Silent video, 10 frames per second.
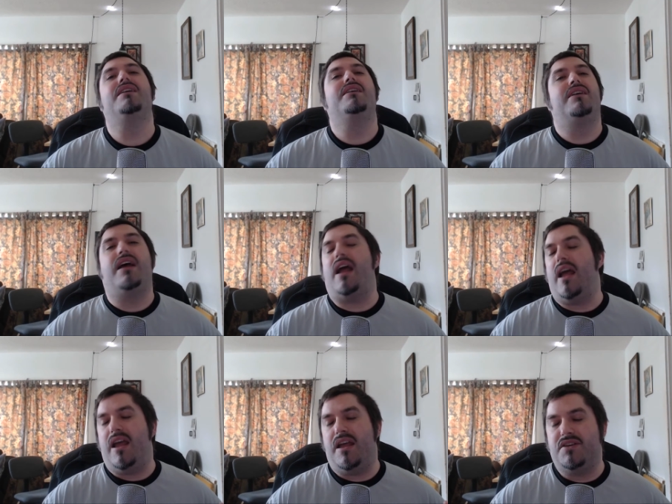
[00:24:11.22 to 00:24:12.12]

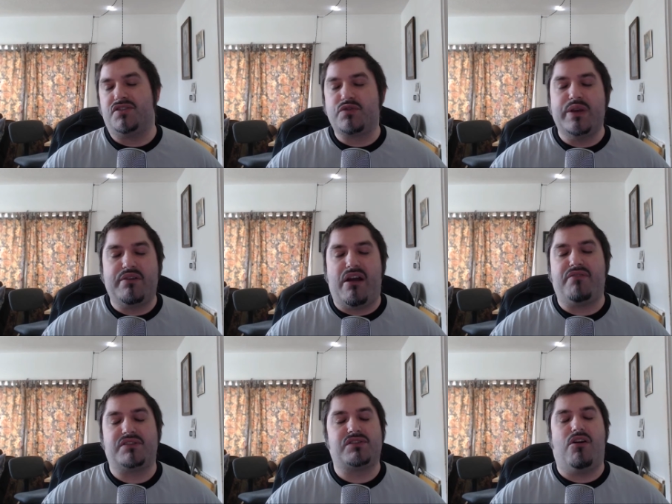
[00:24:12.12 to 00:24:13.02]
a discrete
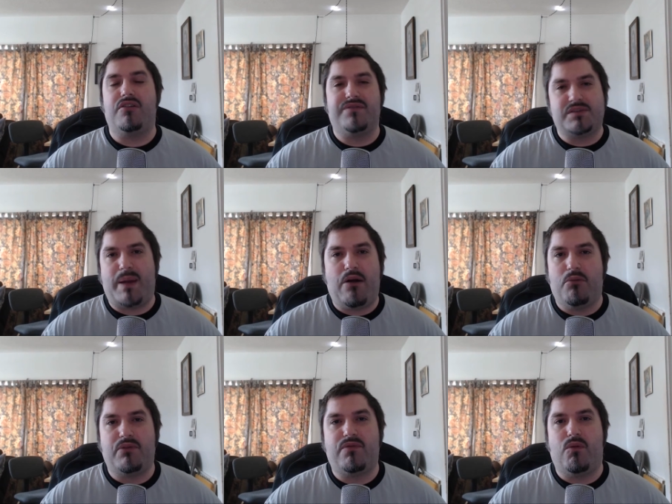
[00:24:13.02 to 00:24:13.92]
graphics card of this power
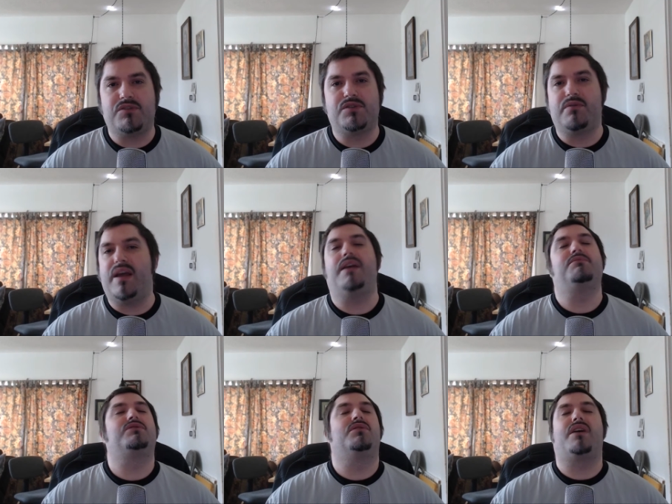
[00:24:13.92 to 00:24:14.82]
before. So games
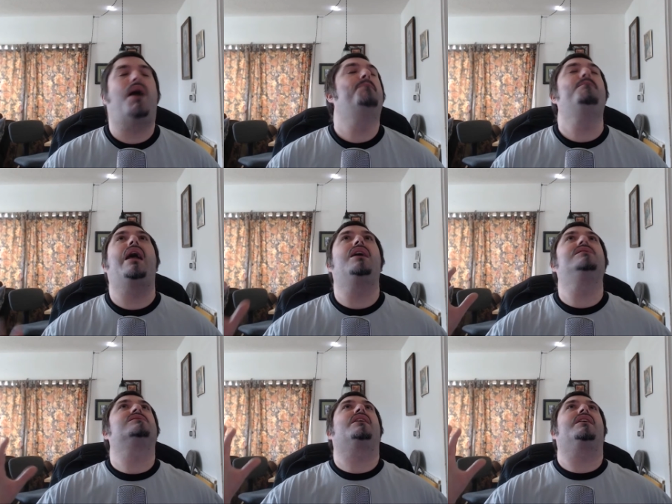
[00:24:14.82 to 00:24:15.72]
look
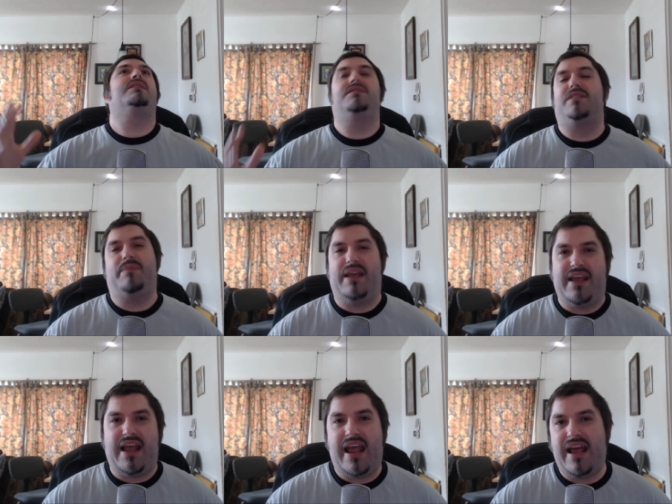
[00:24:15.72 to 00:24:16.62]
amazing to me,
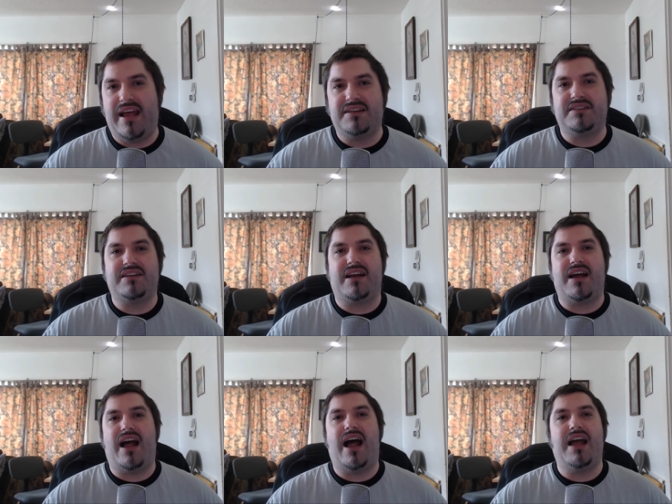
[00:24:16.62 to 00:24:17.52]
and
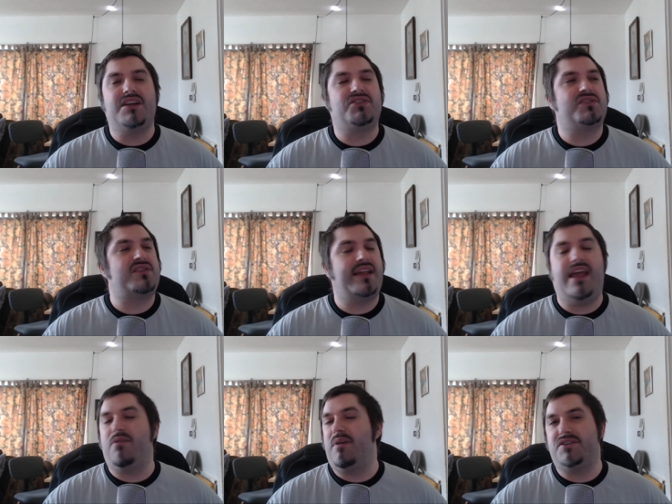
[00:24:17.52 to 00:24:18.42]
I can't
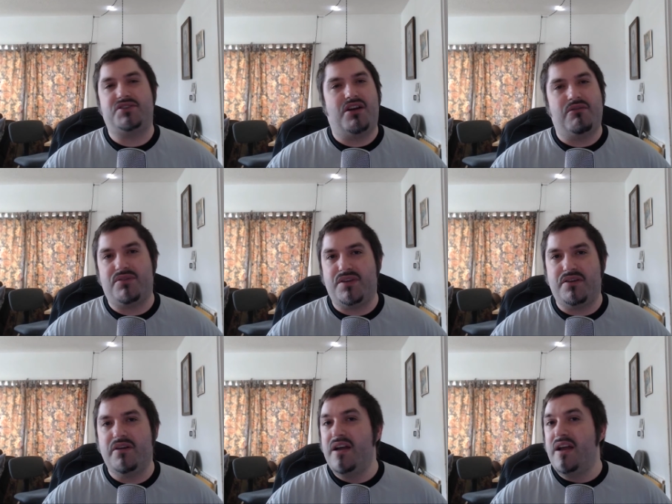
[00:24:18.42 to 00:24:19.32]
wait to share it with you.
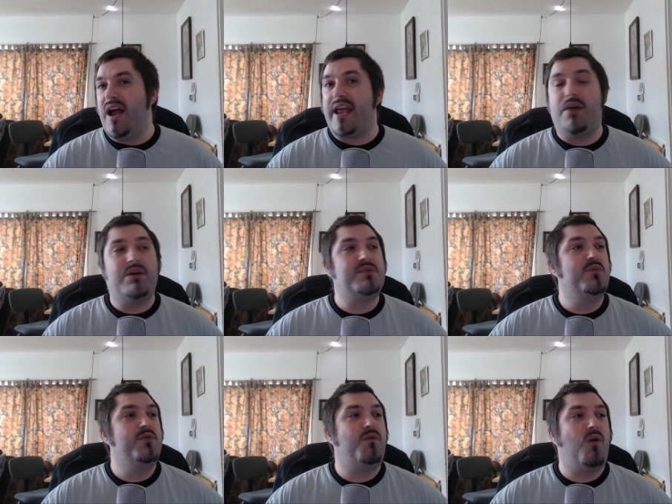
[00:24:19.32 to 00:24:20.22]
I can't wait to move
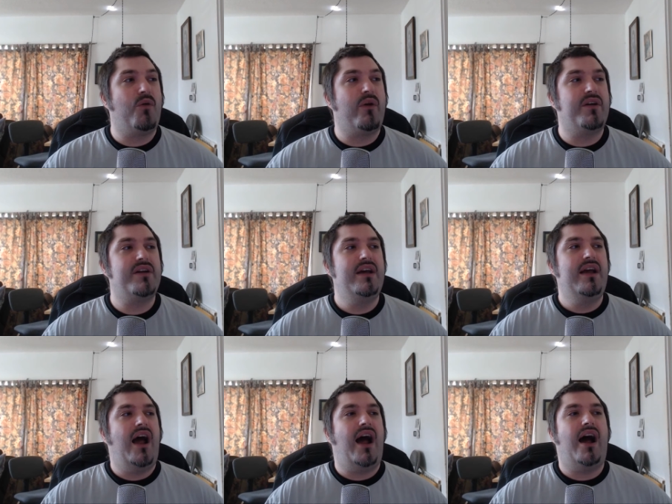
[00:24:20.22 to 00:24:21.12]
forward.
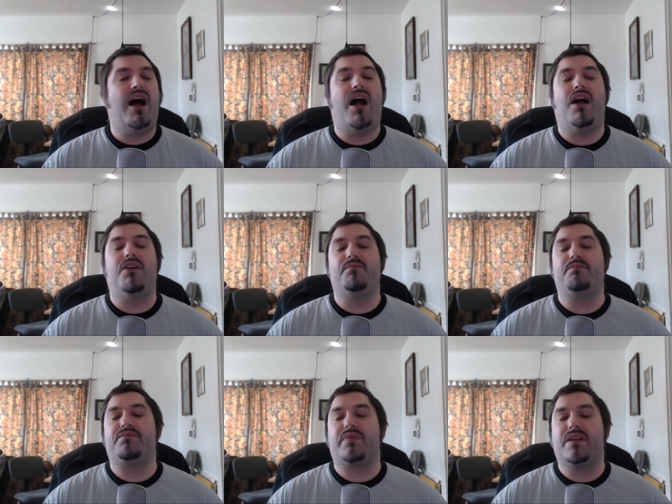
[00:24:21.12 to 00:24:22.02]

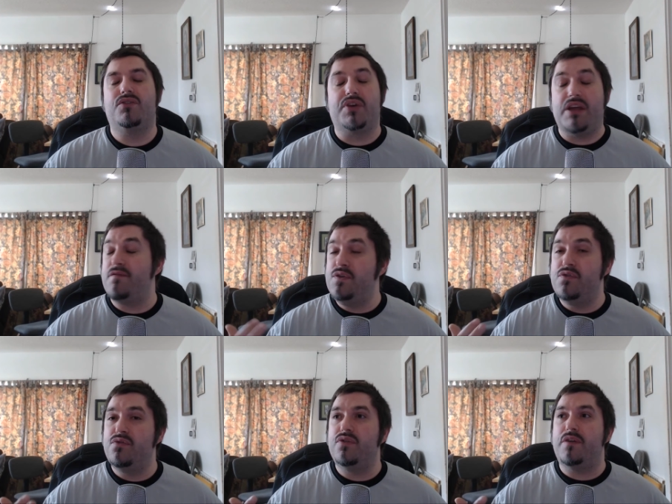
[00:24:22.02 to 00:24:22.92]
Look, if
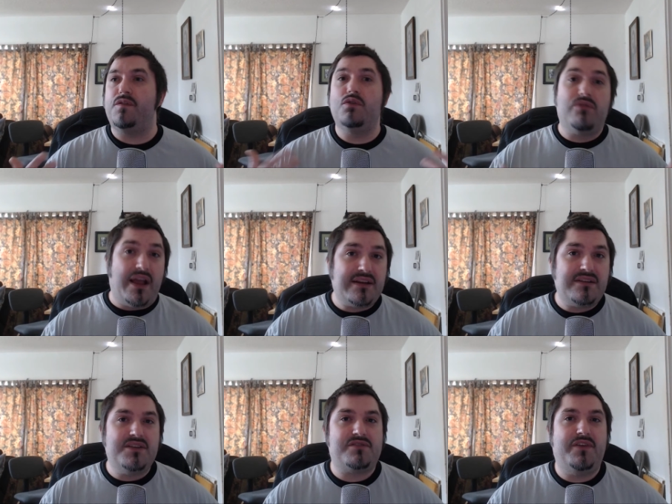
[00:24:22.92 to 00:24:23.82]
you liked
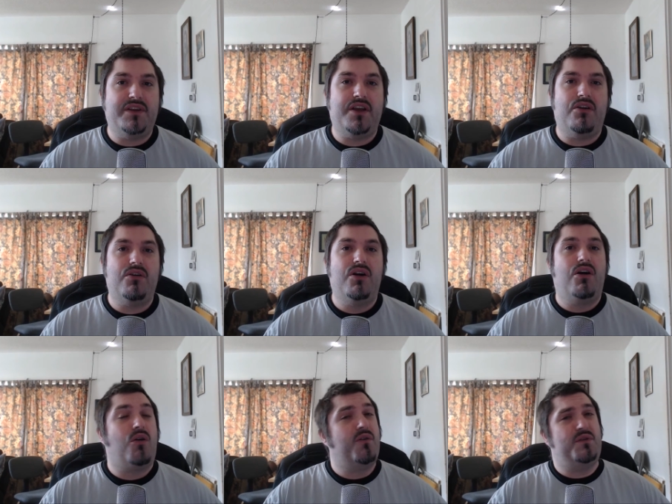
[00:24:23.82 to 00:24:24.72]
this video,
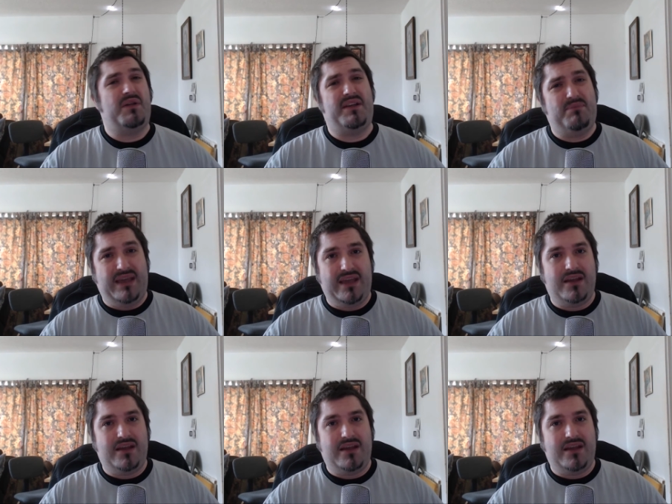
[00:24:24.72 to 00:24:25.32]
or if you like me,